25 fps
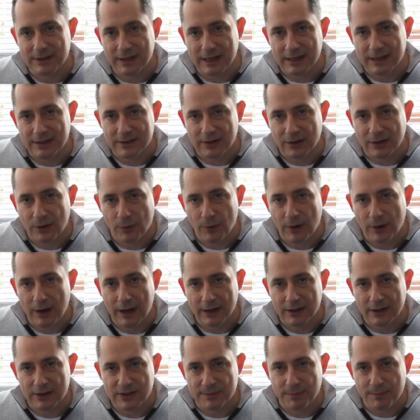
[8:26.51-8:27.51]
into
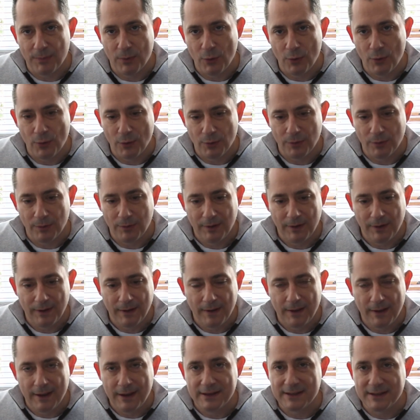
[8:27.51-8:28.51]
quite small,
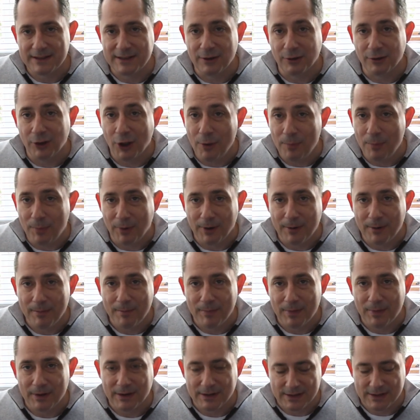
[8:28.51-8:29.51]
still open
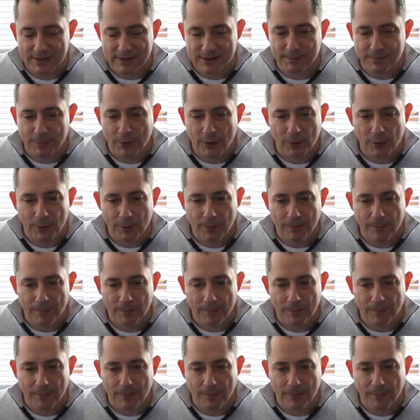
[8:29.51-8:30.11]
but small.